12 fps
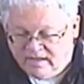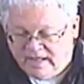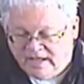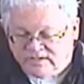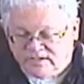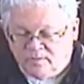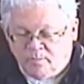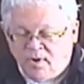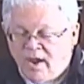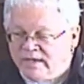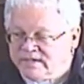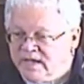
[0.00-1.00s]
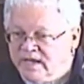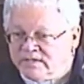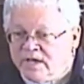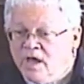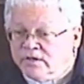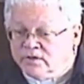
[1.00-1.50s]
That's the
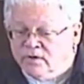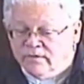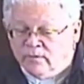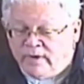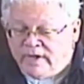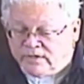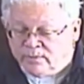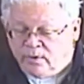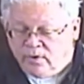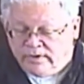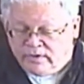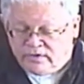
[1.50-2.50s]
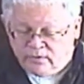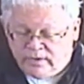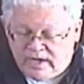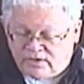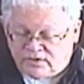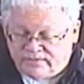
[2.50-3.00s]
process. So over the weeks, we're going to do
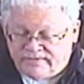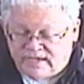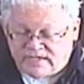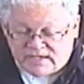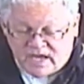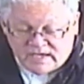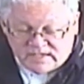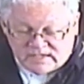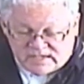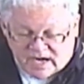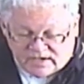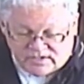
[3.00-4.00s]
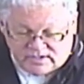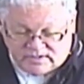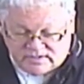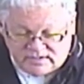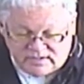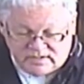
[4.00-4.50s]
each of these sections.